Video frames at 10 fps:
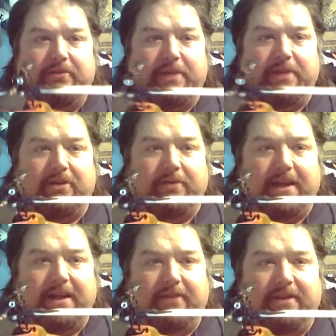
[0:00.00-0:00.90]
Power
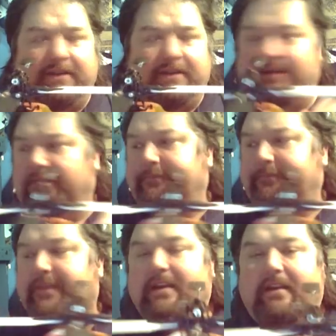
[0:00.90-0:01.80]
battery in there.
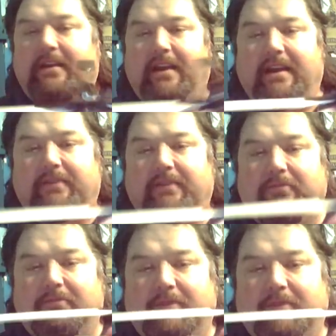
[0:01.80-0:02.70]
And
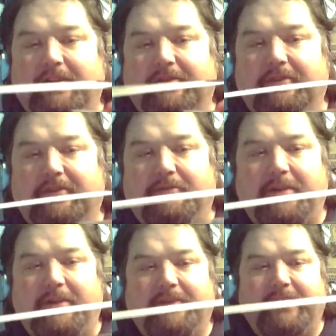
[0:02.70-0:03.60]
one other little
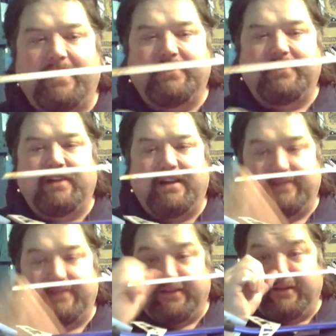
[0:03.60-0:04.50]
modification I
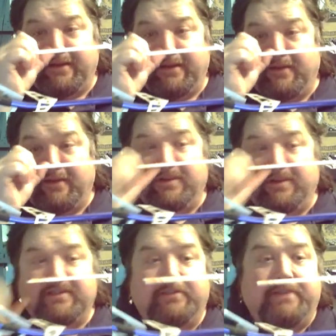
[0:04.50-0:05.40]
did
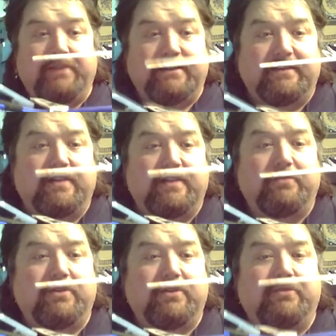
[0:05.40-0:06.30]
was to bend the tail
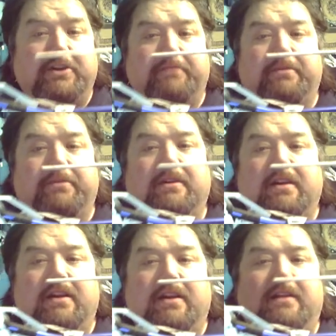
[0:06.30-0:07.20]
boom up
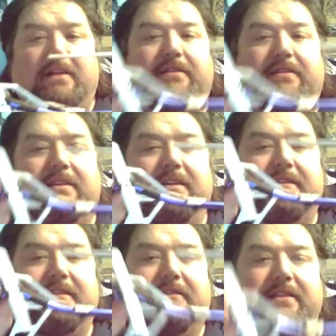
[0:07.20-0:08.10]
to
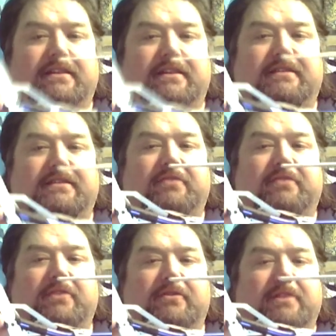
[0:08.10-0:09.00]
get the tail
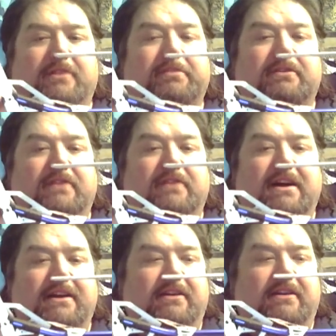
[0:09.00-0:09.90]
rotor up a little
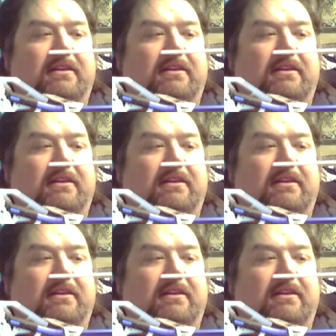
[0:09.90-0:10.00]
higher.